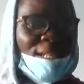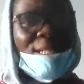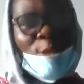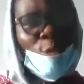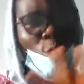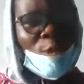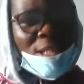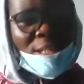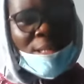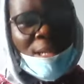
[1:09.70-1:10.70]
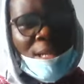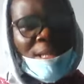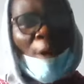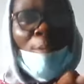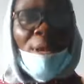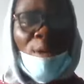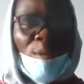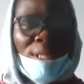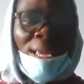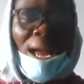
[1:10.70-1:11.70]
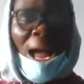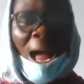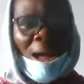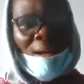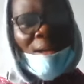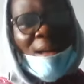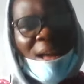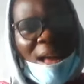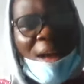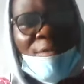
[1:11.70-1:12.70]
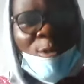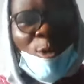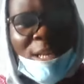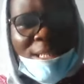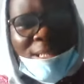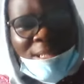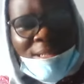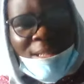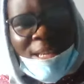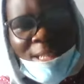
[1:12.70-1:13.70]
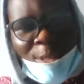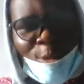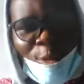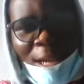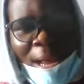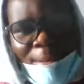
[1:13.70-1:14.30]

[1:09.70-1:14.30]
is growth that will make you say, Afso is getting taller.